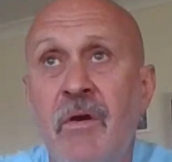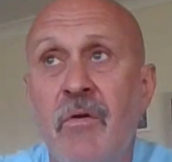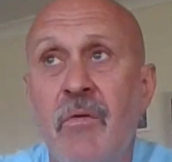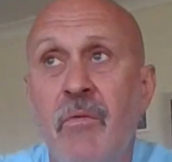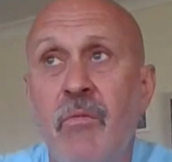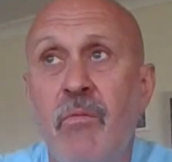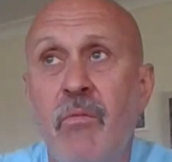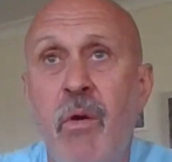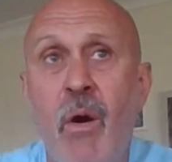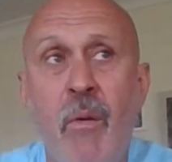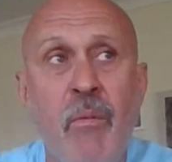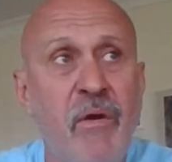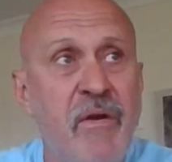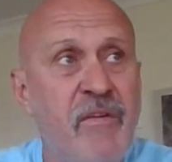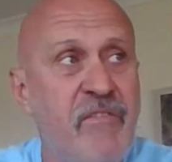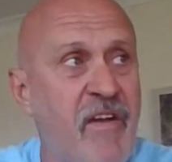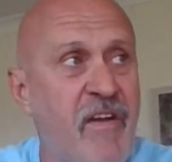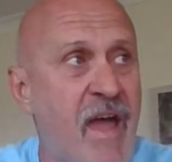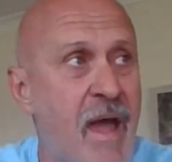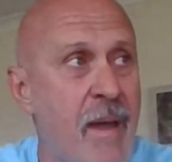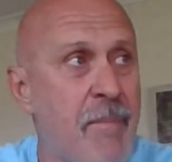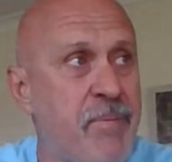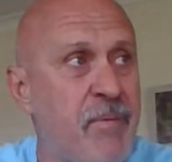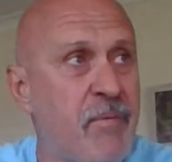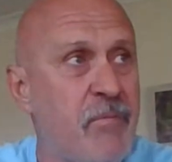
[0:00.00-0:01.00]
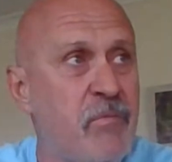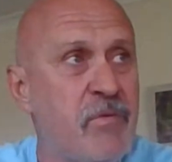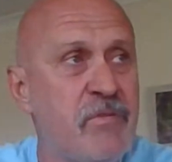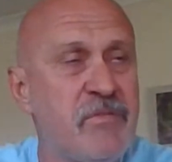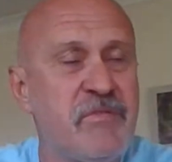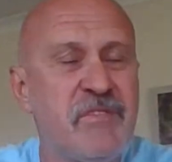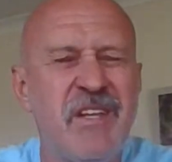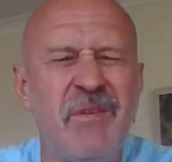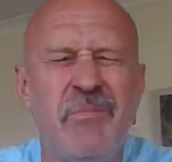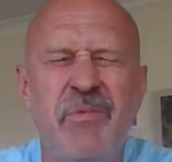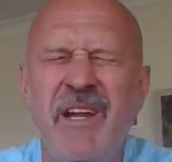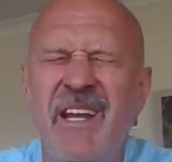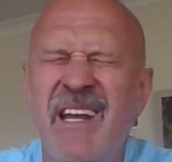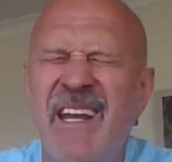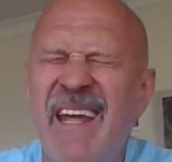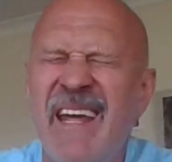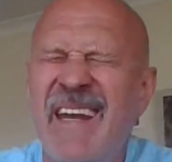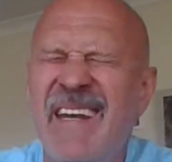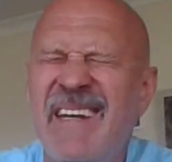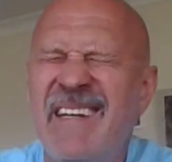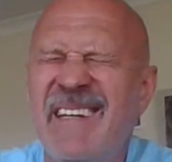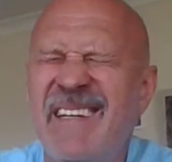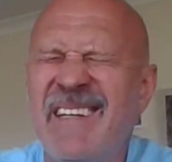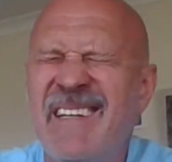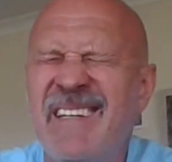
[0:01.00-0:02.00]
what would have happened. Did we let
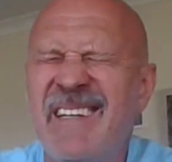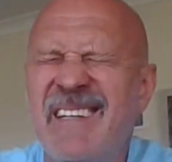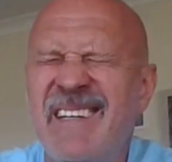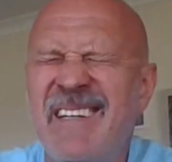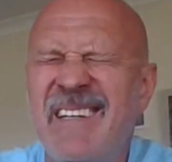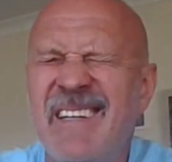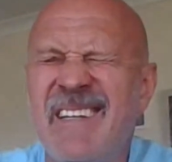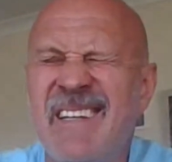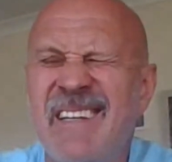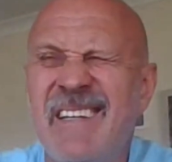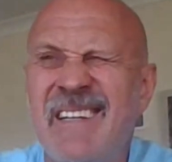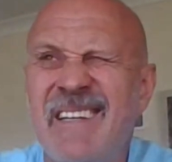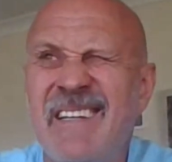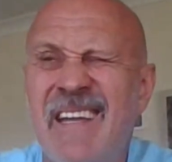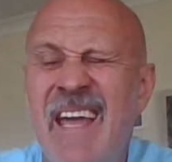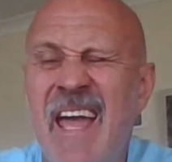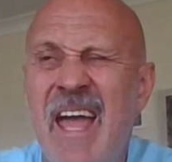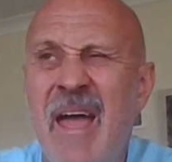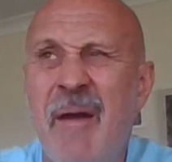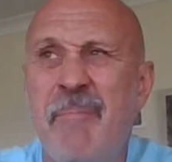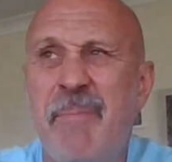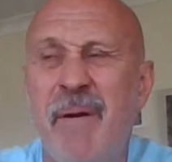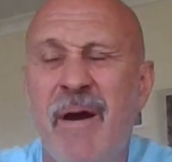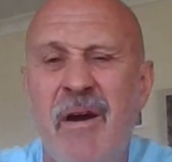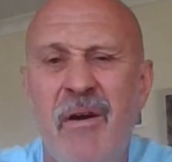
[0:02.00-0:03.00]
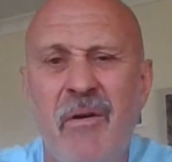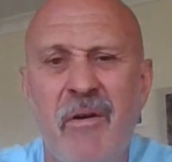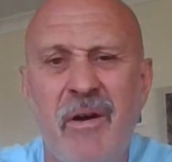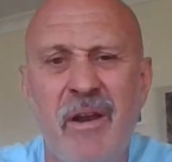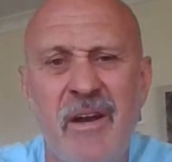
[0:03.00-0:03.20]
Campo